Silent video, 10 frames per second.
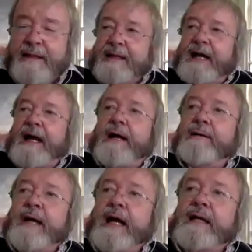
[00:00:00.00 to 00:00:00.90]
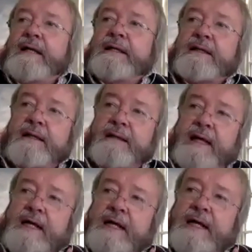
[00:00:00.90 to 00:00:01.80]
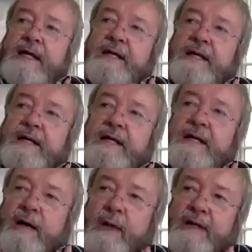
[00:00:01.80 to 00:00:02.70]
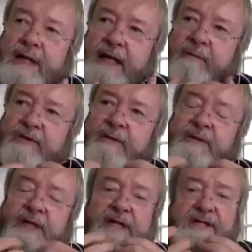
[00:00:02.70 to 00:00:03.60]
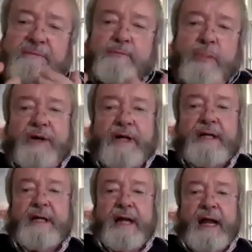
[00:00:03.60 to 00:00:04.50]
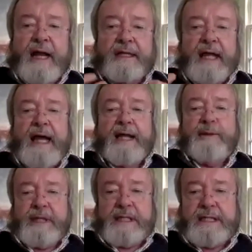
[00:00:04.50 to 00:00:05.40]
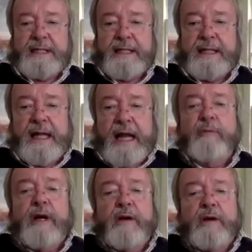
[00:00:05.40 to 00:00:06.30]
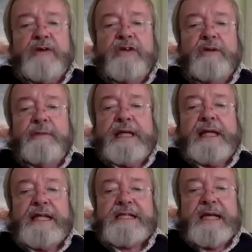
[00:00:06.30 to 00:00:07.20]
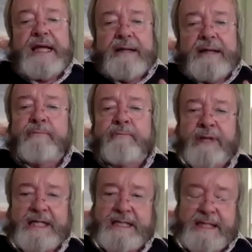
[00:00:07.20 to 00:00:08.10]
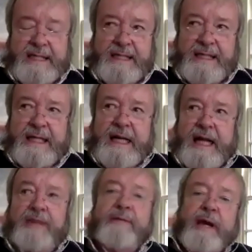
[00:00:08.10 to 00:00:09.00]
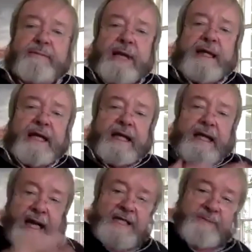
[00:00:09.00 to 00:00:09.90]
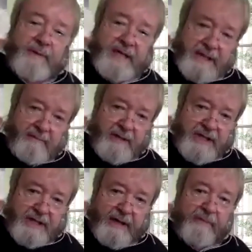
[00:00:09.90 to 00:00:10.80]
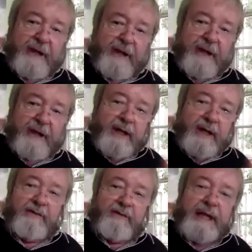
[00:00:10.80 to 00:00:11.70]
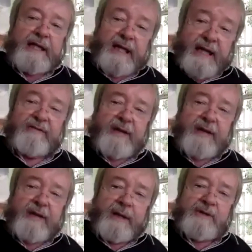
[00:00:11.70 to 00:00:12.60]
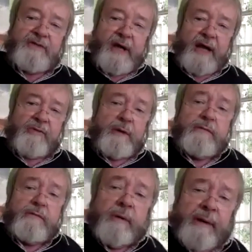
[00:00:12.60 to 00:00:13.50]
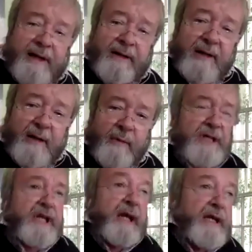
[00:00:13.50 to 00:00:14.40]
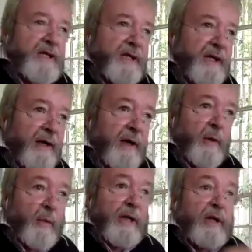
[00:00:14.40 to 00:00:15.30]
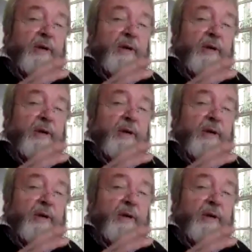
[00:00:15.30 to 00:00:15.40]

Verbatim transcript: Um, and that we're dealing with something that is embodied and animate, and where a lot of the meaning is implicit. And that by making it explicit, which is the only kind of meaning the left hemisphere has, we ruin it, we change it, we lose